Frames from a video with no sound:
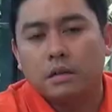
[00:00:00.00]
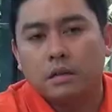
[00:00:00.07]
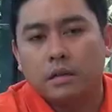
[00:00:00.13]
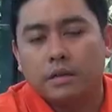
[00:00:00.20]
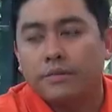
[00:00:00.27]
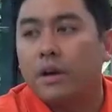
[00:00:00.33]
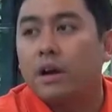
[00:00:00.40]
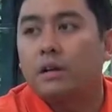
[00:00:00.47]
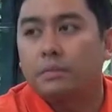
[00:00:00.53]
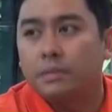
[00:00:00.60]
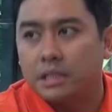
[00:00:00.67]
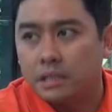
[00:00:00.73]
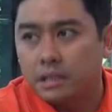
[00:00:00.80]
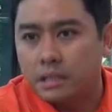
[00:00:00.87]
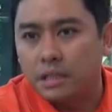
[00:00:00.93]

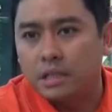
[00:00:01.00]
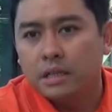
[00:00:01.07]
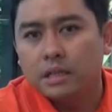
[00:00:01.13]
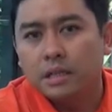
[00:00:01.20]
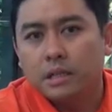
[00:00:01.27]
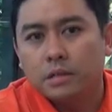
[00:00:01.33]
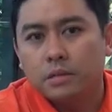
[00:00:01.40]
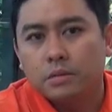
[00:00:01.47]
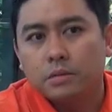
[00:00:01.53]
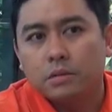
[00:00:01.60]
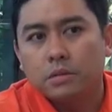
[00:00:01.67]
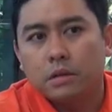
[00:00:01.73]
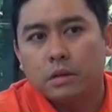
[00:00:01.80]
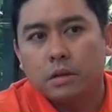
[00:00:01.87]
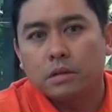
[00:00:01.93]
environment due
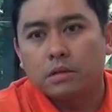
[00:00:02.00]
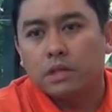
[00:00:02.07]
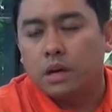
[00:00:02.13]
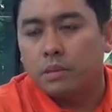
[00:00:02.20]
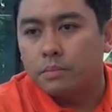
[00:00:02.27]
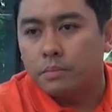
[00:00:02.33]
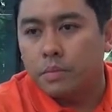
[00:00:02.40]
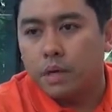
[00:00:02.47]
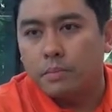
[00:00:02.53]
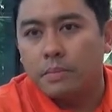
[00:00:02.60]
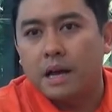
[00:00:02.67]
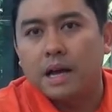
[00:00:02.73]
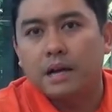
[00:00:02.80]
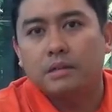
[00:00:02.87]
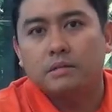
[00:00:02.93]
to the close
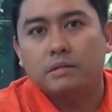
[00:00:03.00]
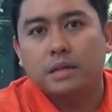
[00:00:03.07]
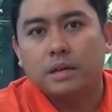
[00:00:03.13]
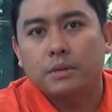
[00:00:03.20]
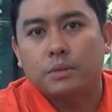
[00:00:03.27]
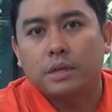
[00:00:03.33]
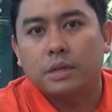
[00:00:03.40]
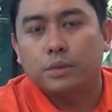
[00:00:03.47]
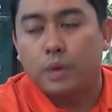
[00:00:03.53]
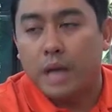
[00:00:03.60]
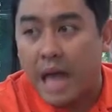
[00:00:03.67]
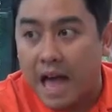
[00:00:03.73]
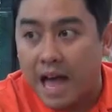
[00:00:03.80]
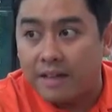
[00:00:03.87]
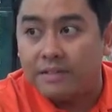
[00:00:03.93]
compound that we
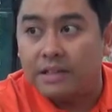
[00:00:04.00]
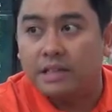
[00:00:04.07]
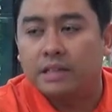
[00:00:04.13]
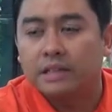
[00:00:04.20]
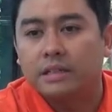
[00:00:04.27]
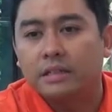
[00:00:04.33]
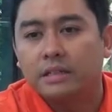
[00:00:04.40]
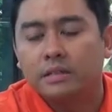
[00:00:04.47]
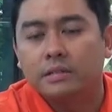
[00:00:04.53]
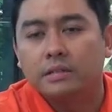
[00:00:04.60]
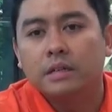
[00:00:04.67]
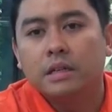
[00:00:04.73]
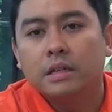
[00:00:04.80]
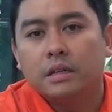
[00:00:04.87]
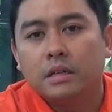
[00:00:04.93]
have here,
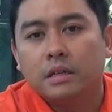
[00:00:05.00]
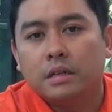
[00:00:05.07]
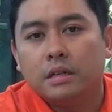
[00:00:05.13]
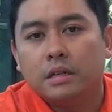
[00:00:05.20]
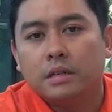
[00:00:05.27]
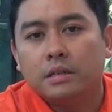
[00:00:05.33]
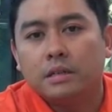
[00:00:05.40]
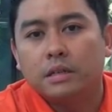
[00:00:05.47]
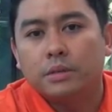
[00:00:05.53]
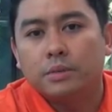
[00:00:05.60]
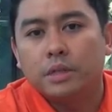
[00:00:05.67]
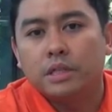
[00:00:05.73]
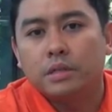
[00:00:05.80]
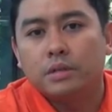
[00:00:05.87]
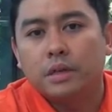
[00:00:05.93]
in
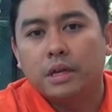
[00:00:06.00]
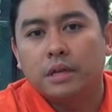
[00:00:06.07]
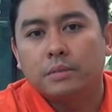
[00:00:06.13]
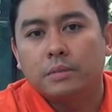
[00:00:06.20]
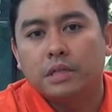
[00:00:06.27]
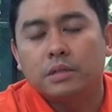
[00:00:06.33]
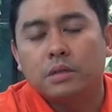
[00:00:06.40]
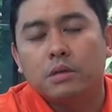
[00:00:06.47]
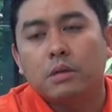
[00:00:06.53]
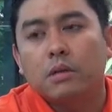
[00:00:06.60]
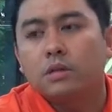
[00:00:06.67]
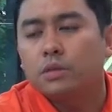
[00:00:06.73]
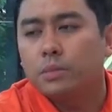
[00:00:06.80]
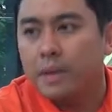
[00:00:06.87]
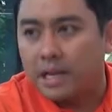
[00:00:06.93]
which you can be so
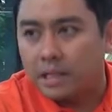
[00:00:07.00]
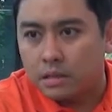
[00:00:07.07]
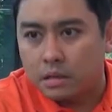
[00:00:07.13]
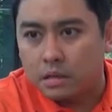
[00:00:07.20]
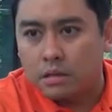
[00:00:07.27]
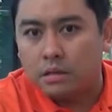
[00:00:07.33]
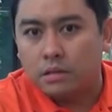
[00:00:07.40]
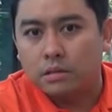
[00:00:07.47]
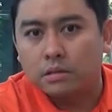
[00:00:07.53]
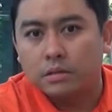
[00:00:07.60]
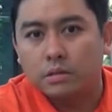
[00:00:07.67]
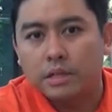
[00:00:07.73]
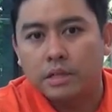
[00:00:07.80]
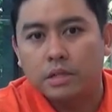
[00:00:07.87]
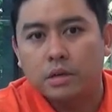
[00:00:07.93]
close to Patong
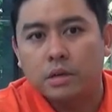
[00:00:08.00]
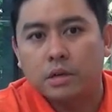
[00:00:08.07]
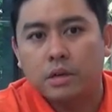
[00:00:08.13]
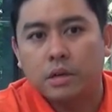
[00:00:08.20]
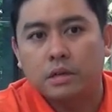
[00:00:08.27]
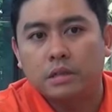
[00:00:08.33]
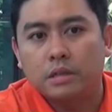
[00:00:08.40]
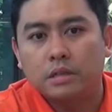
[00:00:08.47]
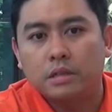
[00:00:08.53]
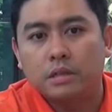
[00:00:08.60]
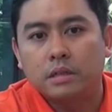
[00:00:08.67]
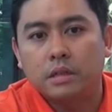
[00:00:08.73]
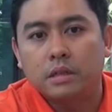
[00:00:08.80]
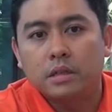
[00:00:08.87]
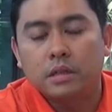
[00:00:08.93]
to enjoy all
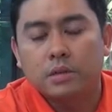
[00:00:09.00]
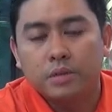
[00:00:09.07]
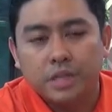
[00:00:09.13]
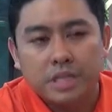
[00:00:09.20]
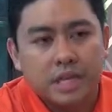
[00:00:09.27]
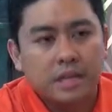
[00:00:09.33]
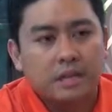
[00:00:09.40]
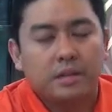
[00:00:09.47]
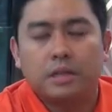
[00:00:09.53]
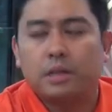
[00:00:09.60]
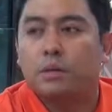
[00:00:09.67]
the retail and